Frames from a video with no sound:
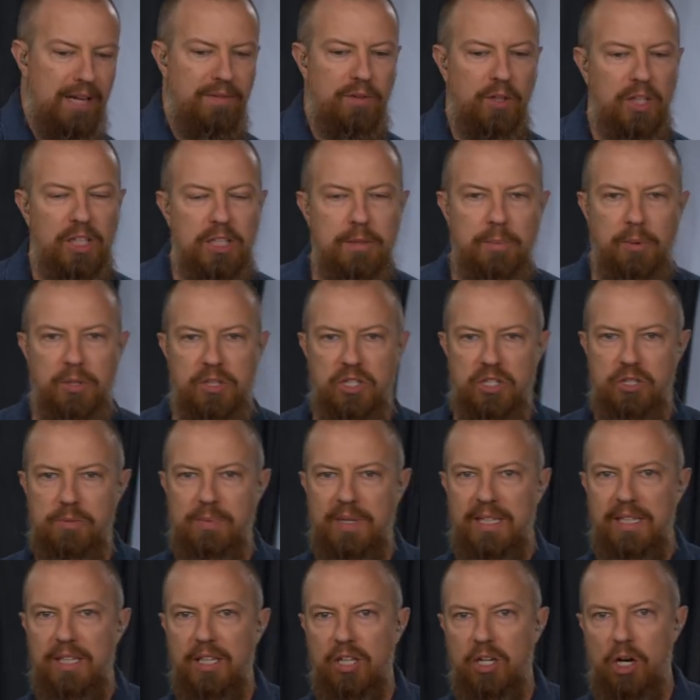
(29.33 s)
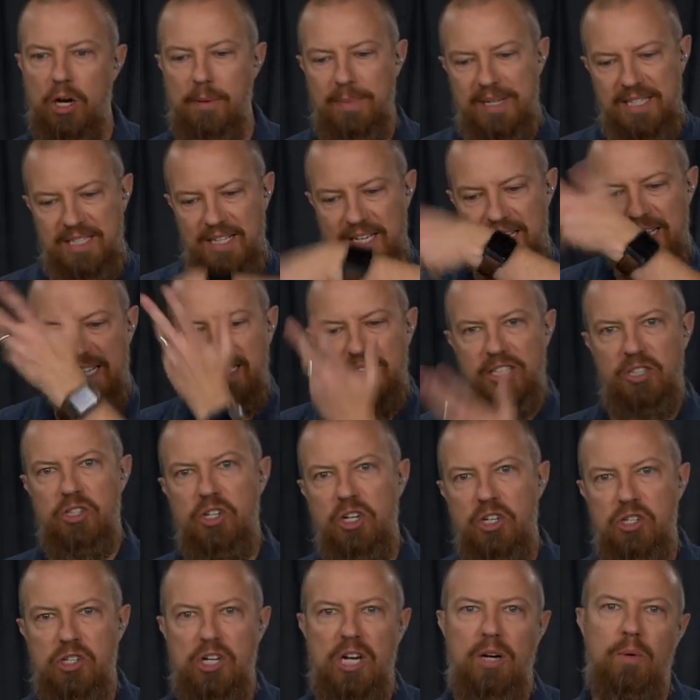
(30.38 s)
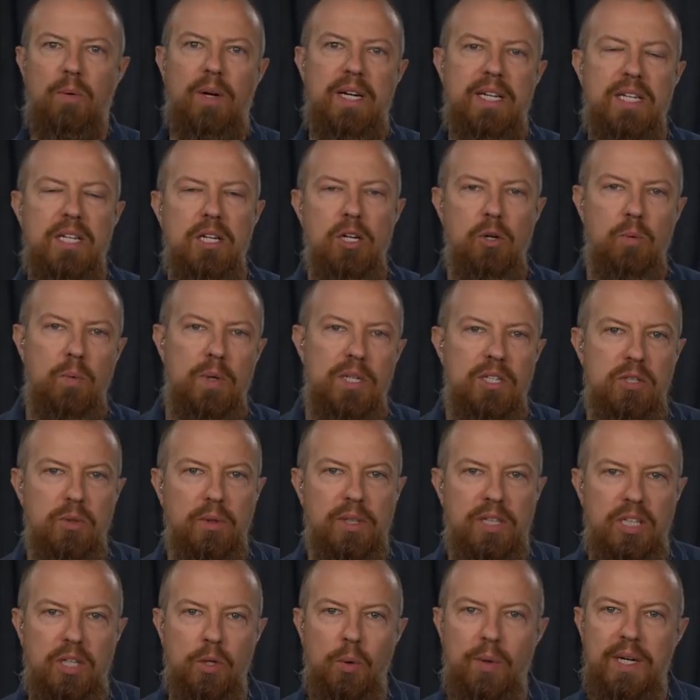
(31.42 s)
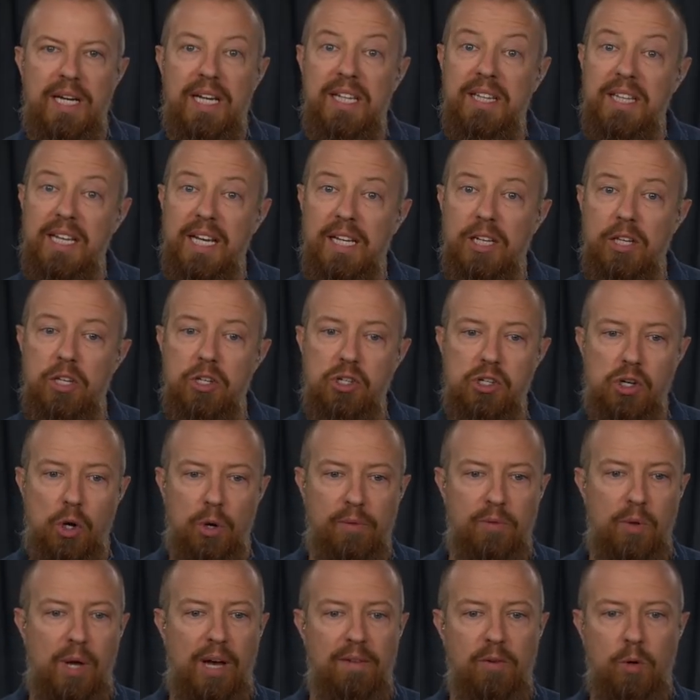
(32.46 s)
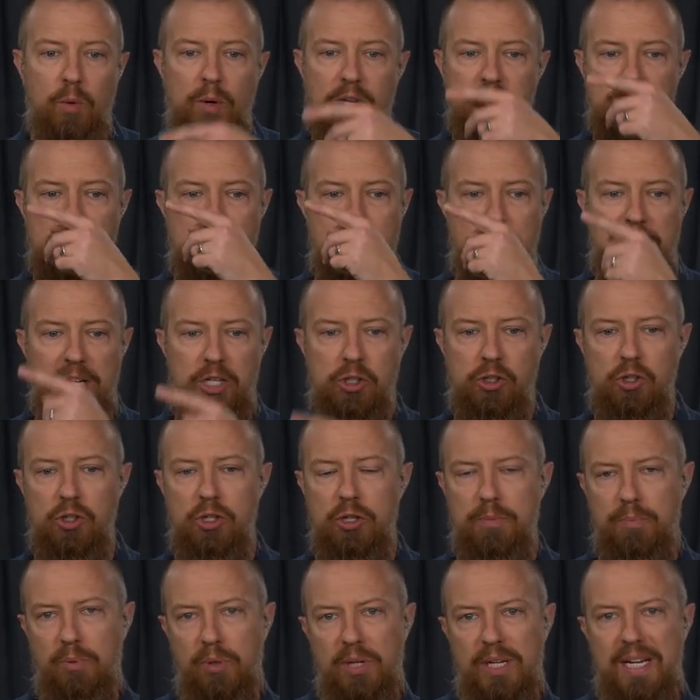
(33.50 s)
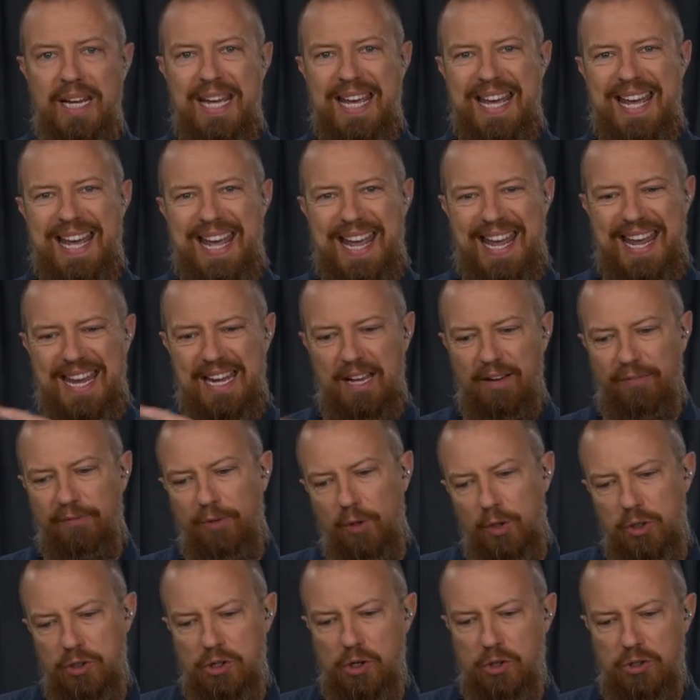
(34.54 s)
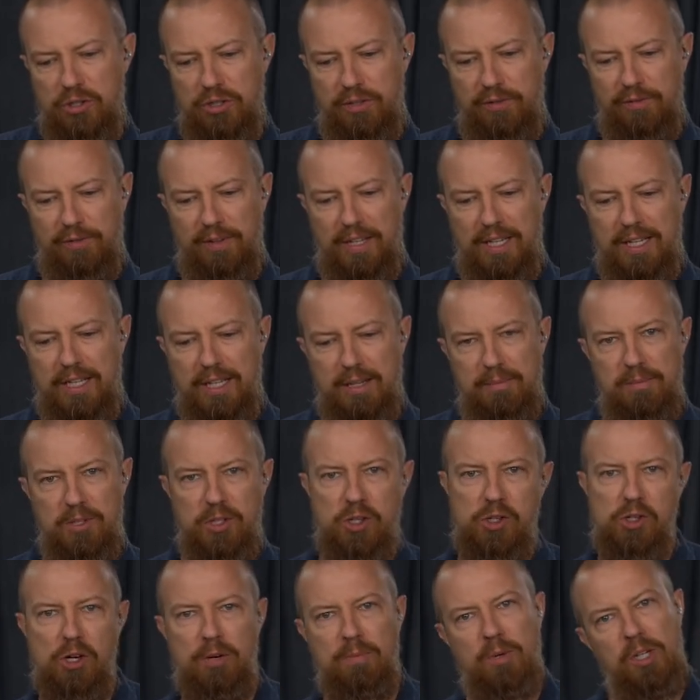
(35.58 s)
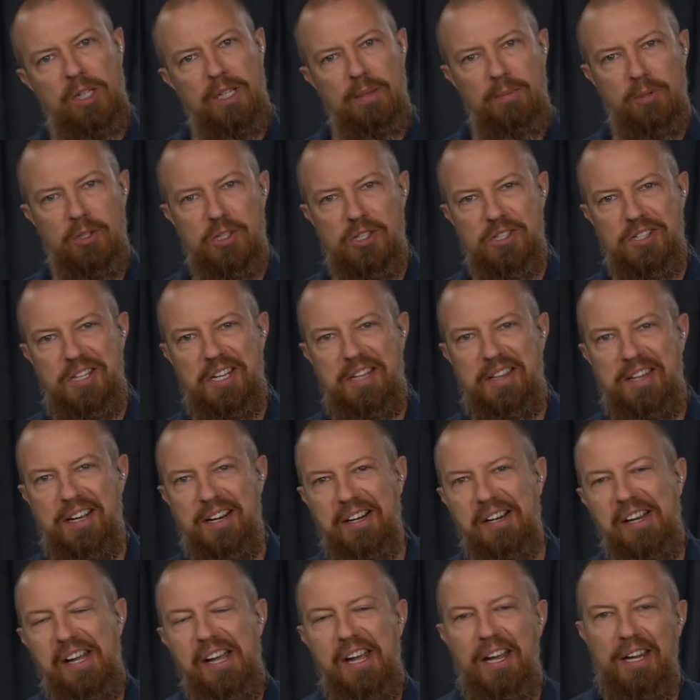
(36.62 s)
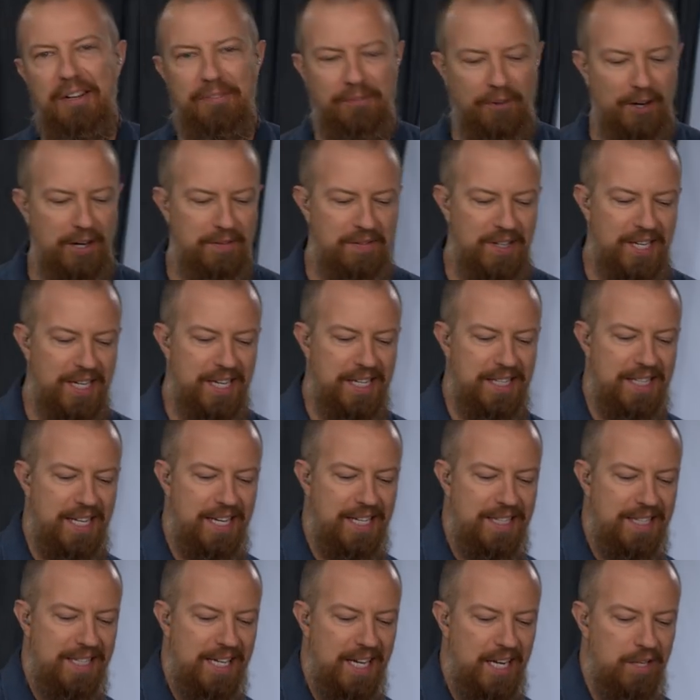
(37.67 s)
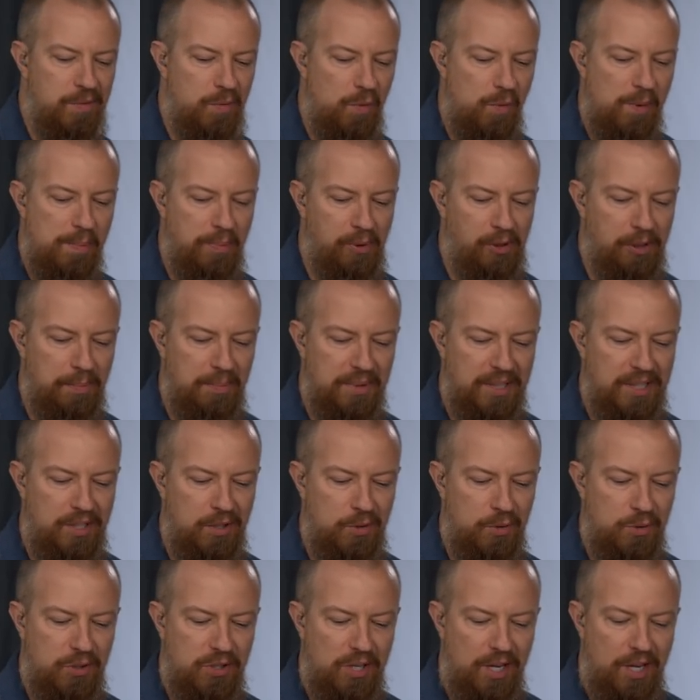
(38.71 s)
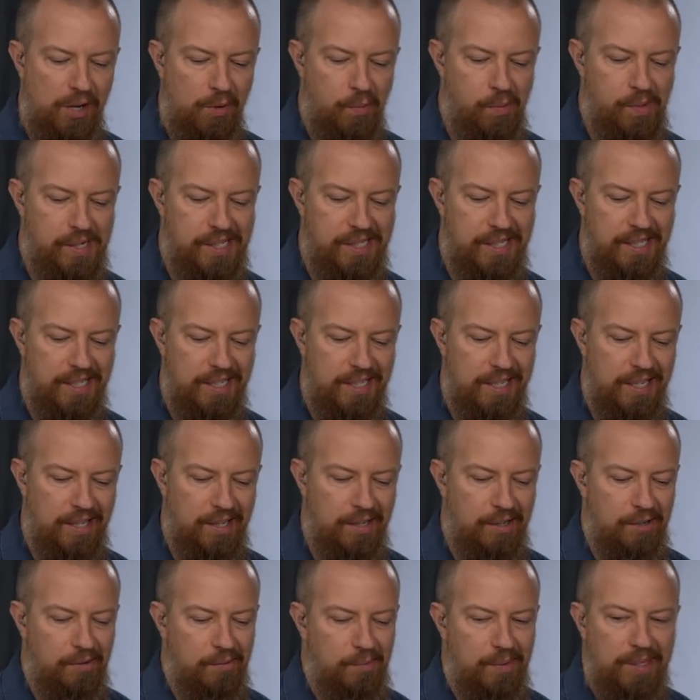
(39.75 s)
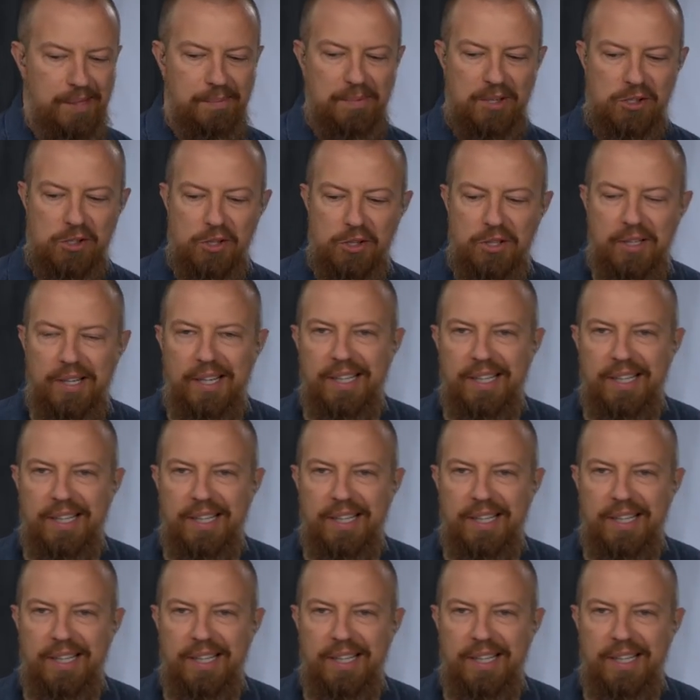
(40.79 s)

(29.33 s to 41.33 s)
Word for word: you get to participate in the comments, the chit chat right here. We do a Q&A at the end of the show. If you have a question, make sure you put a, a Photo Joseph, like uh, Mr. Sean Mark Nipper just did there, in front of it. And then at the end, when we pull up the cues, we can, uh, we can make sure that I